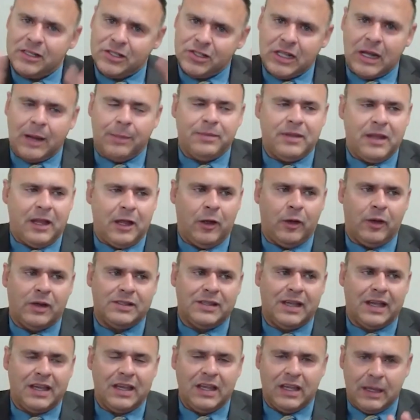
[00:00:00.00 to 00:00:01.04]
stop now because
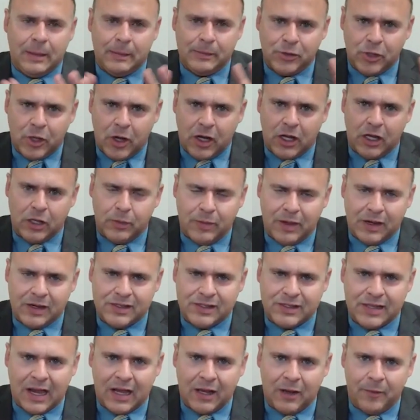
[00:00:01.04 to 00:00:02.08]
I can keep talking about
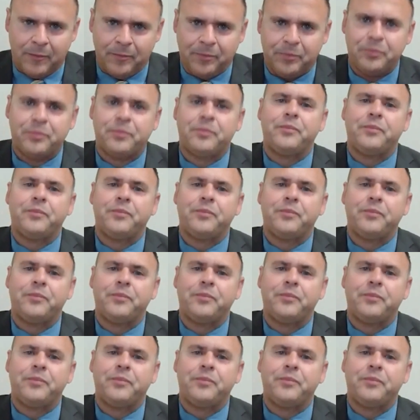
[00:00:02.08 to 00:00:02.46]
asylum.